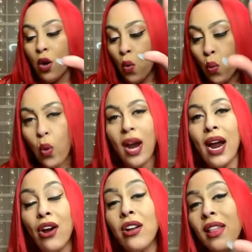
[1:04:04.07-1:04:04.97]

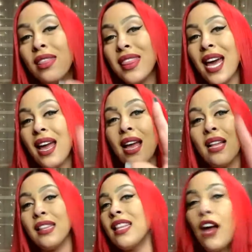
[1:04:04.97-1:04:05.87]
where they
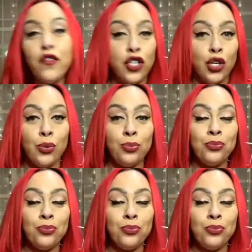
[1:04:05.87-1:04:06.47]
left you.